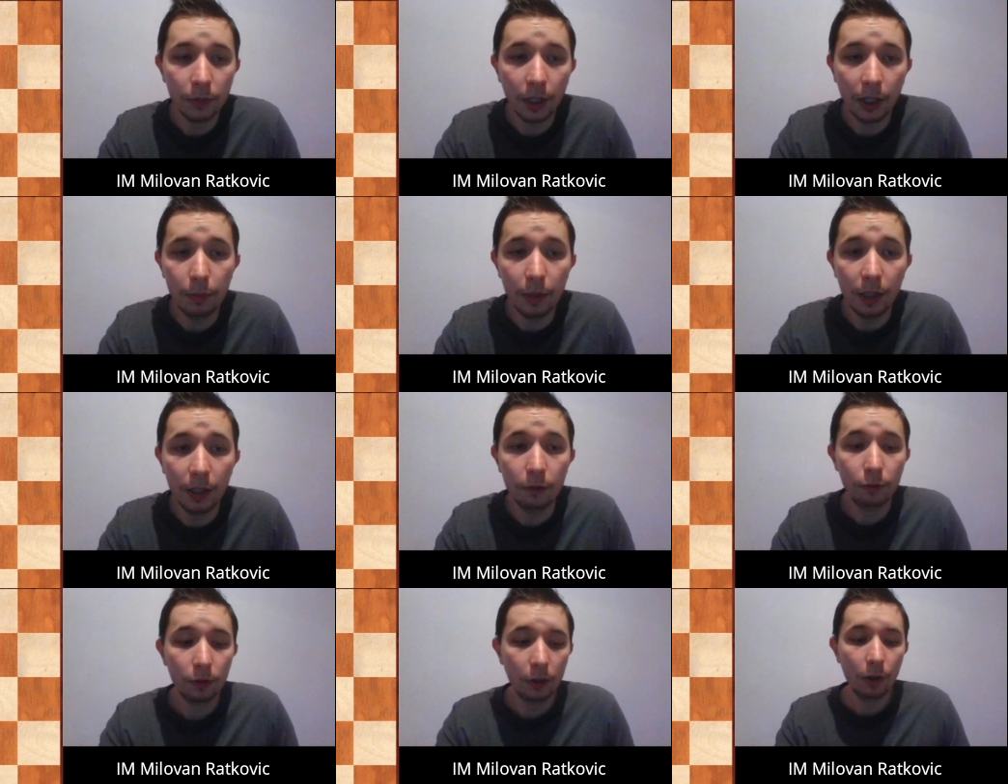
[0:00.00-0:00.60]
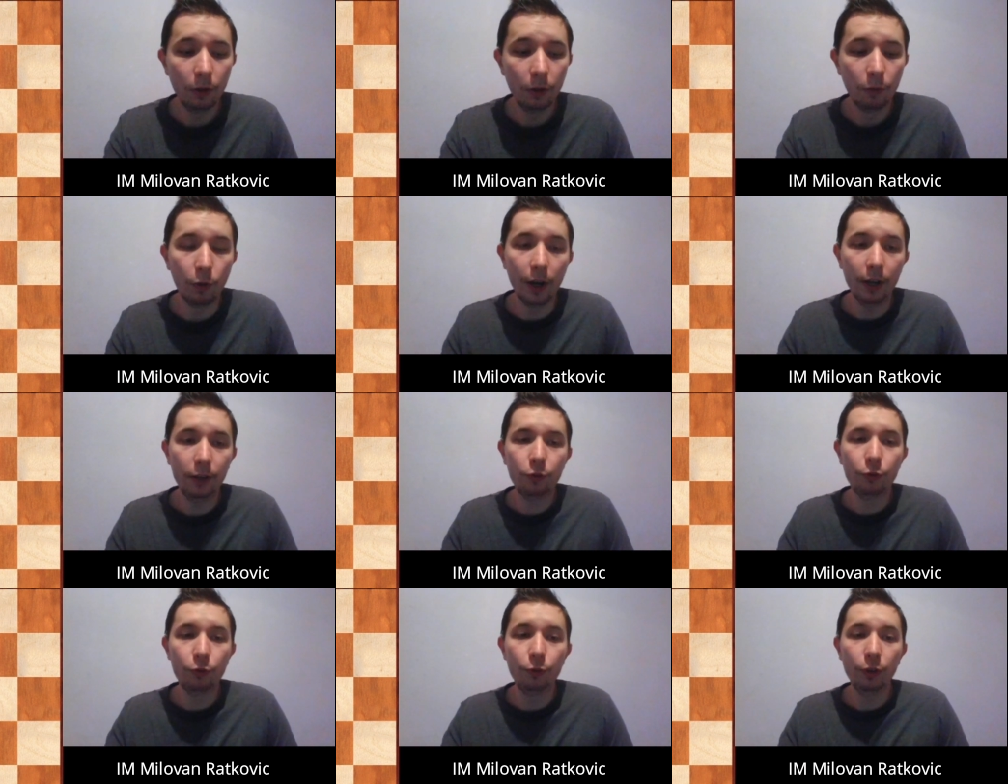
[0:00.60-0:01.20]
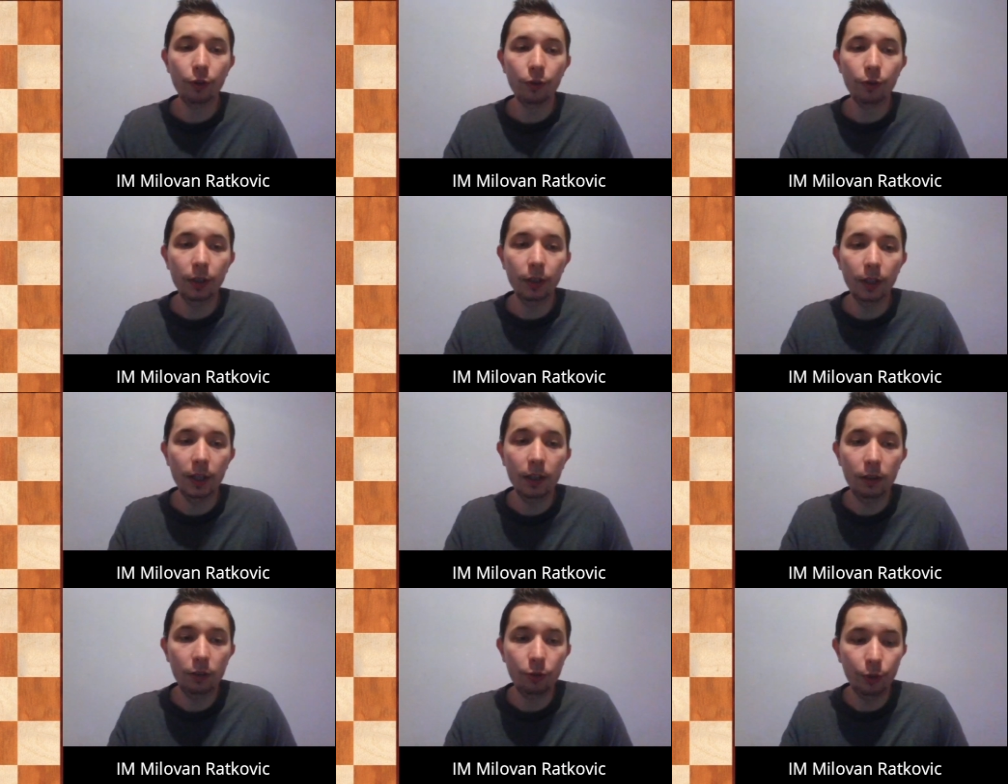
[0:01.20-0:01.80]
I mean, white rook on
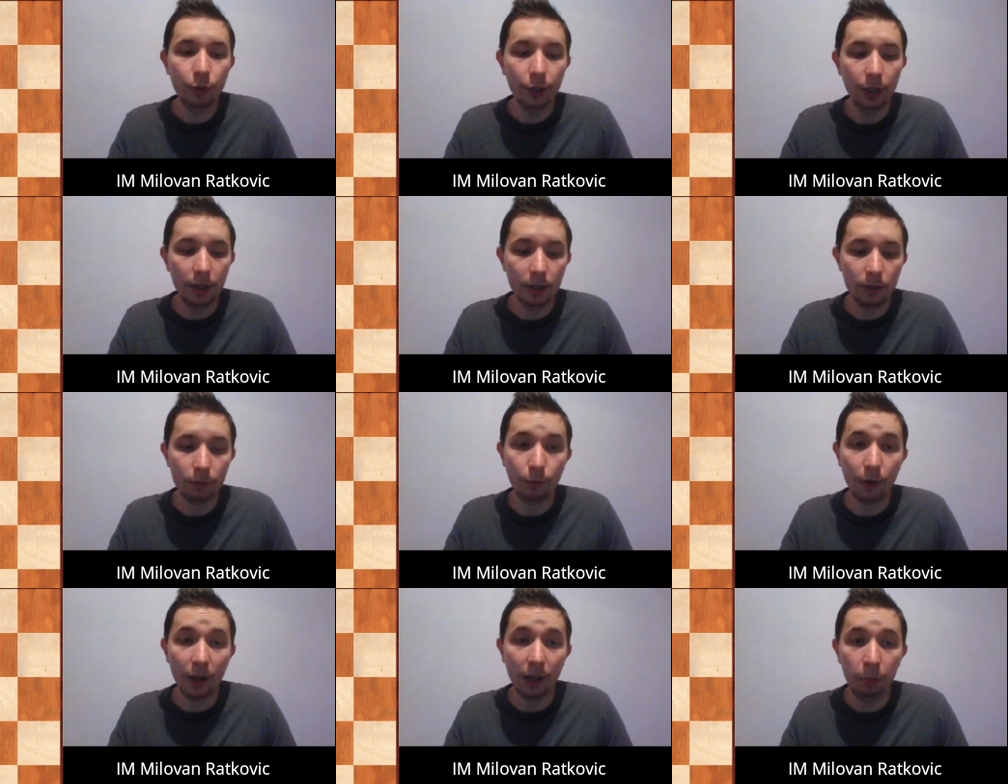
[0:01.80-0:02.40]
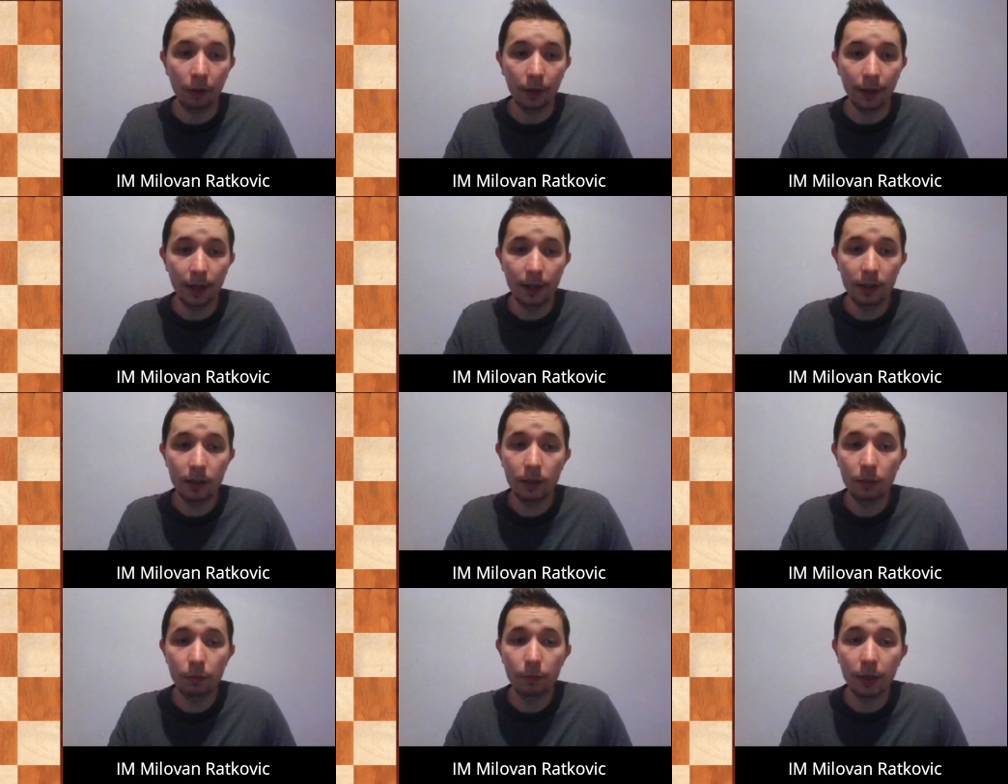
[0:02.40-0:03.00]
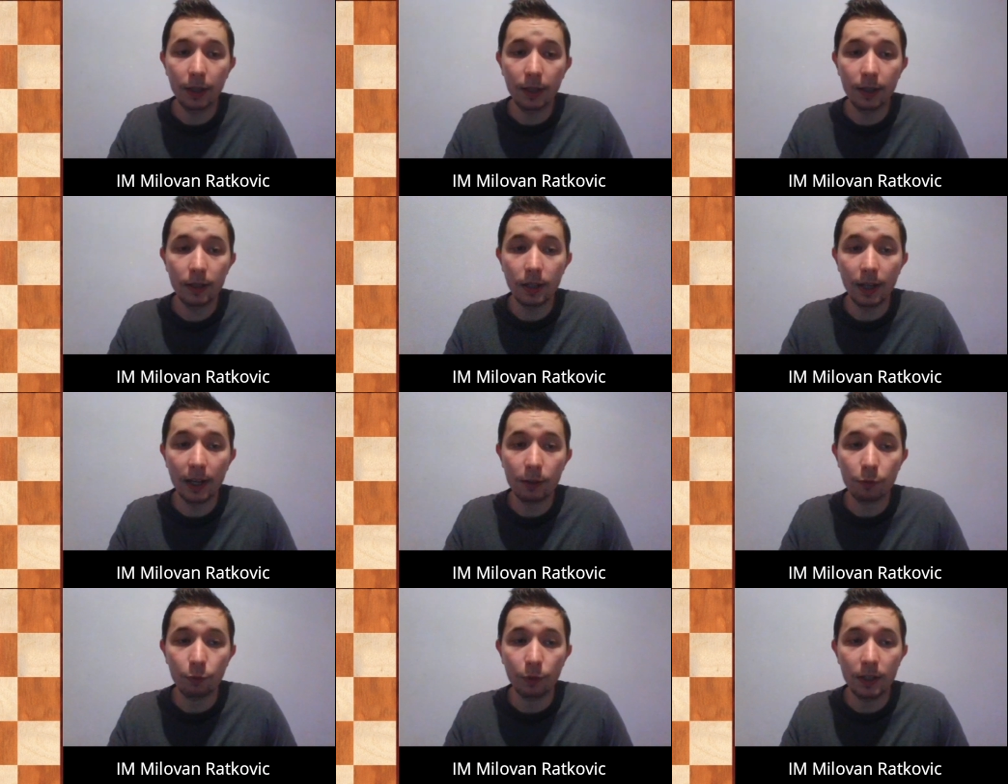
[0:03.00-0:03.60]
e3 is well placed
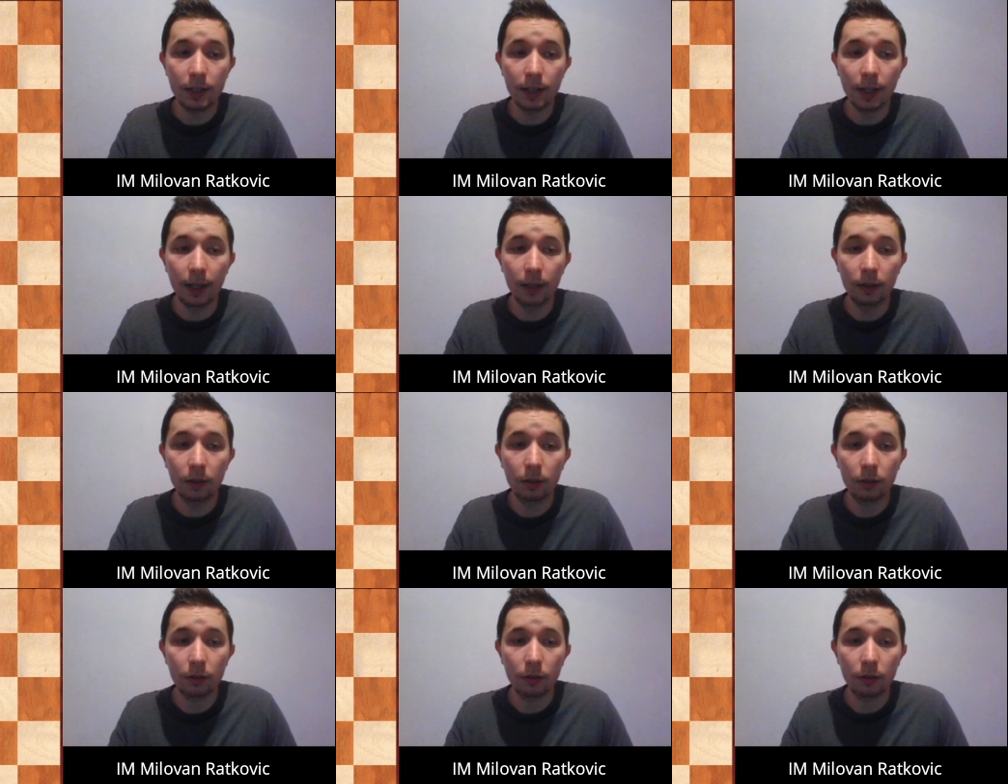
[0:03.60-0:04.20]
because, as we said,